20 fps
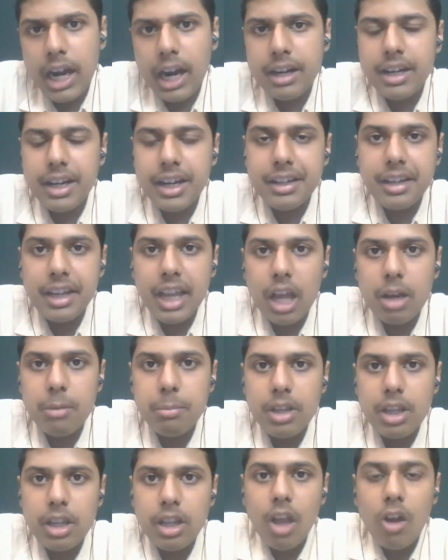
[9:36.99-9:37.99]
and it
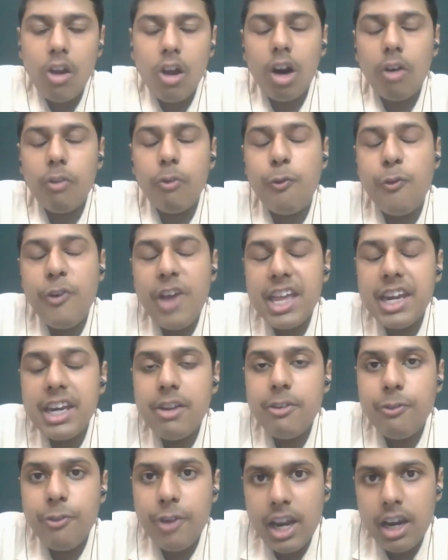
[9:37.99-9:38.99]
can be a
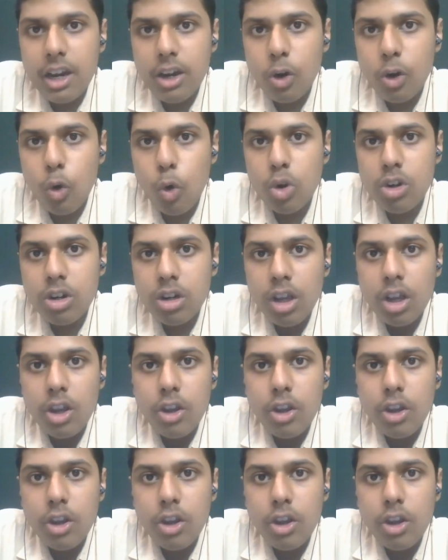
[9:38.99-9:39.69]
very well-known